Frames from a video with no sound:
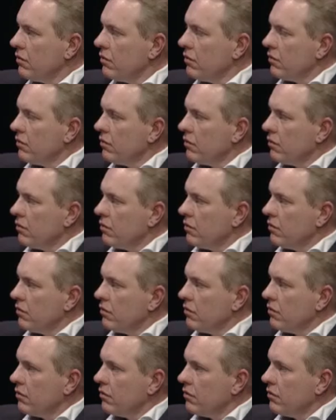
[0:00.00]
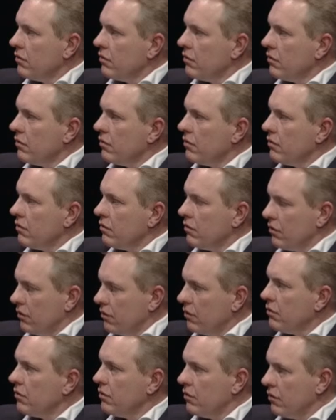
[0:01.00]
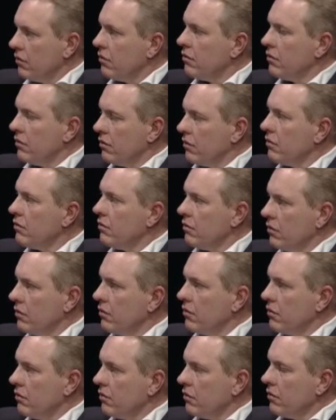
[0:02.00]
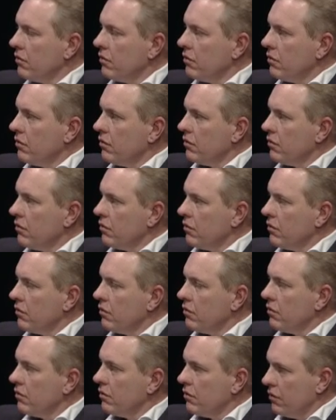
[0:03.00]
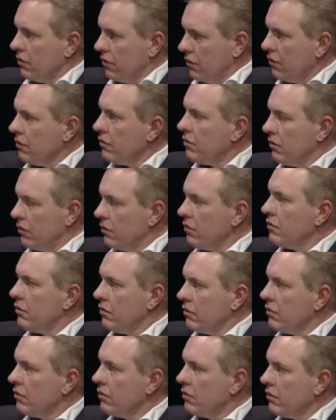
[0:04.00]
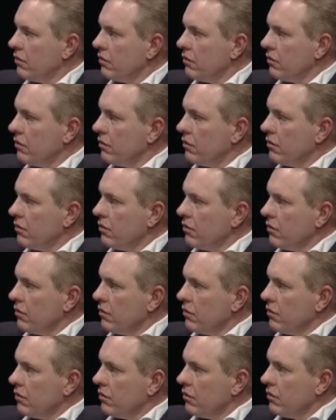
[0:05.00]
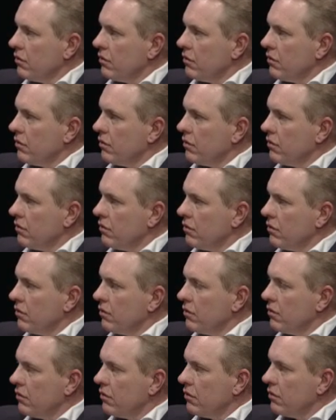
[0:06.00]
(not speaking)